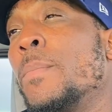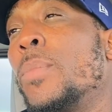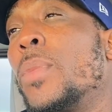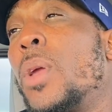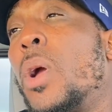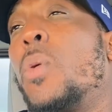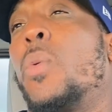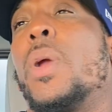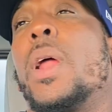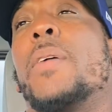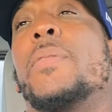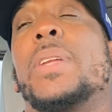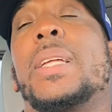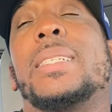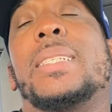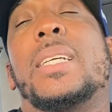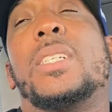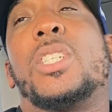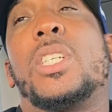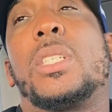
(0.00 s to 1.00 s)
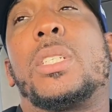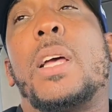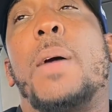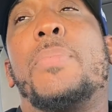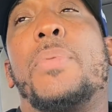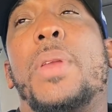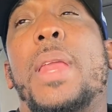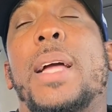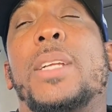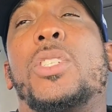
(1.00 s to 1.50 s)
or whatever it is. It's just
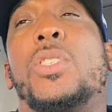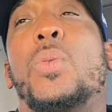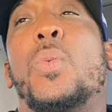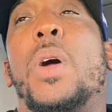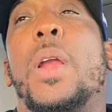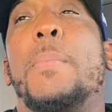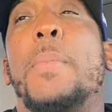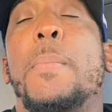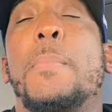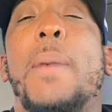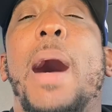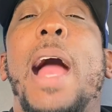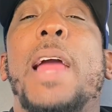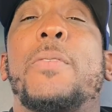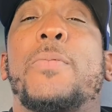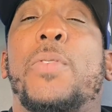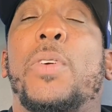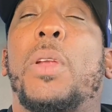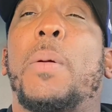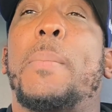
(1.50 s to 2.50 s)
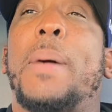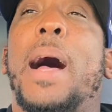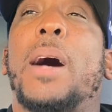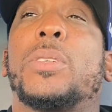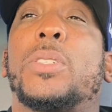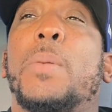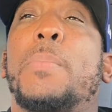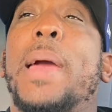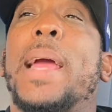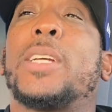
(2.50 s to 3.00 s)
something that you want to be mindful
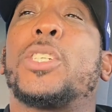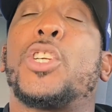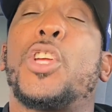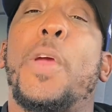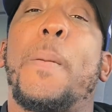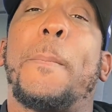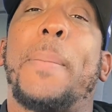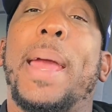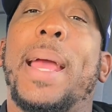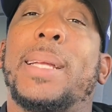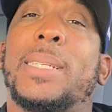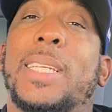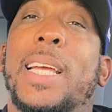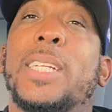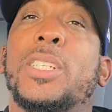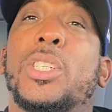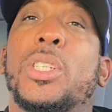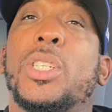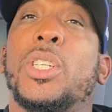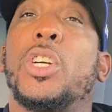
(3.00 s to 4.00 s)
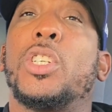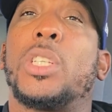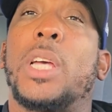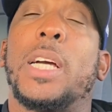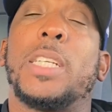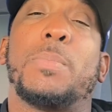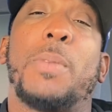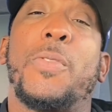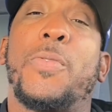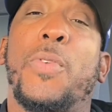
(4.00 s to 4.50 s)
about to make sure you pay attention to.
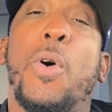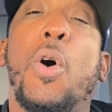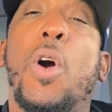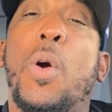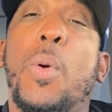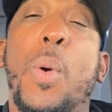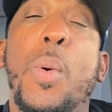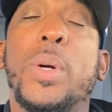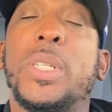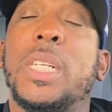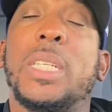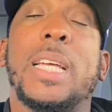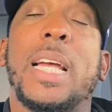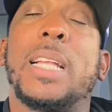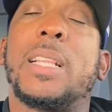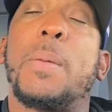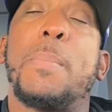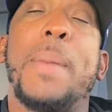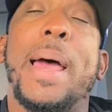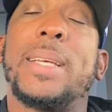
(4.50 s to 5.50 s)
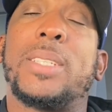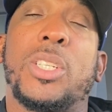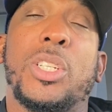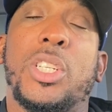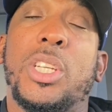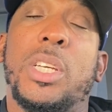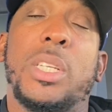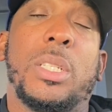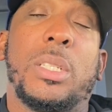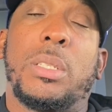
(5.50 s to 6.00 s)
Because before, we would just get the
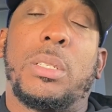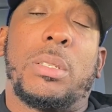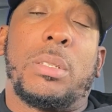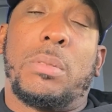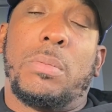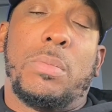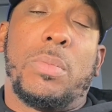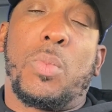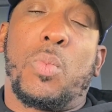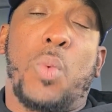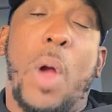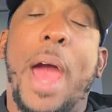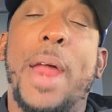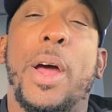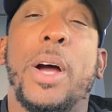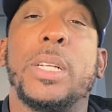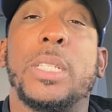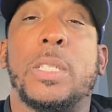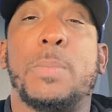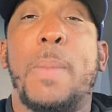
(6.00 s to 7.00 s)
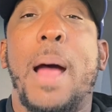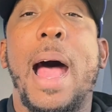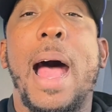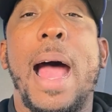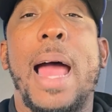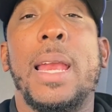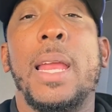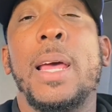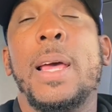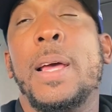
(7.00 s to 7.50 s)
messages right on
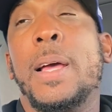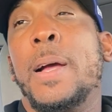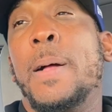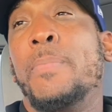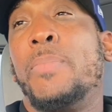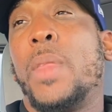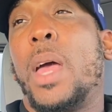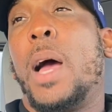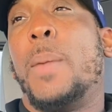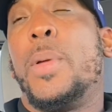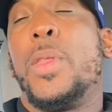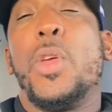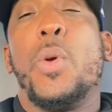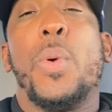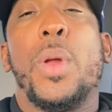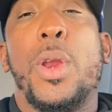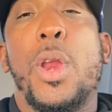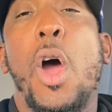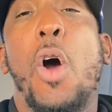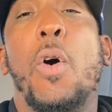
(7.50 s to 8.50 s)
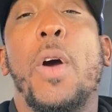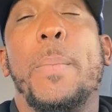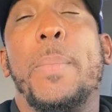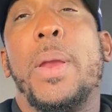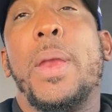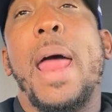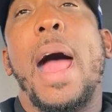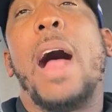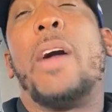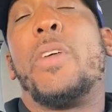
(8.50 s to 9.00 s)
spot, and you would know it,
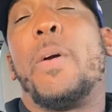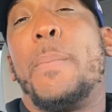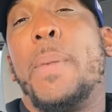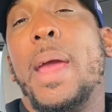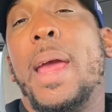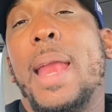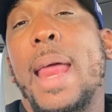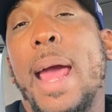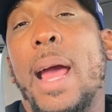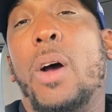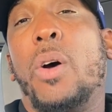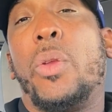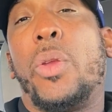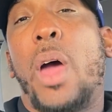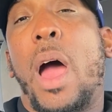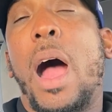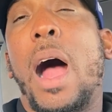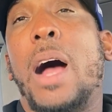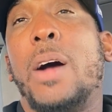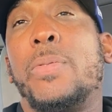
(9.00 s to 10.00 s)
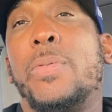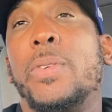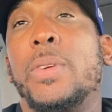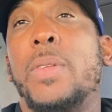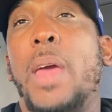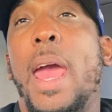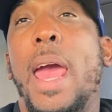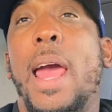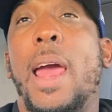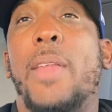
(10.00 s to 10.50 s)
but now they're being held off,
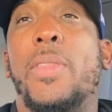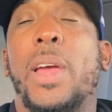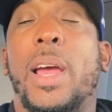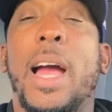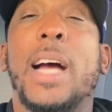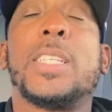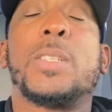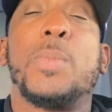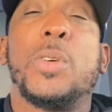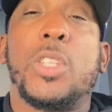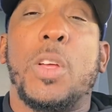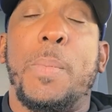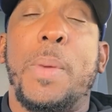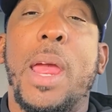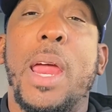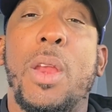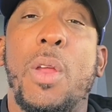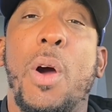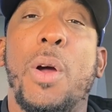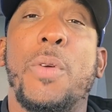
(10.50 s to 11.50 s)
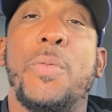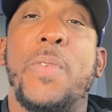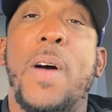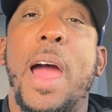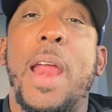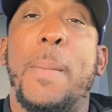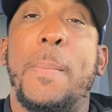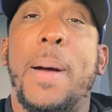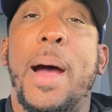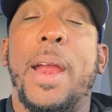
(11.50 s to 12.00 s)
and the customers are being
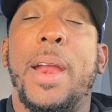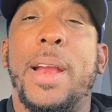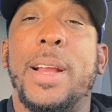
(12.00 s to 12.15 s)
notified about it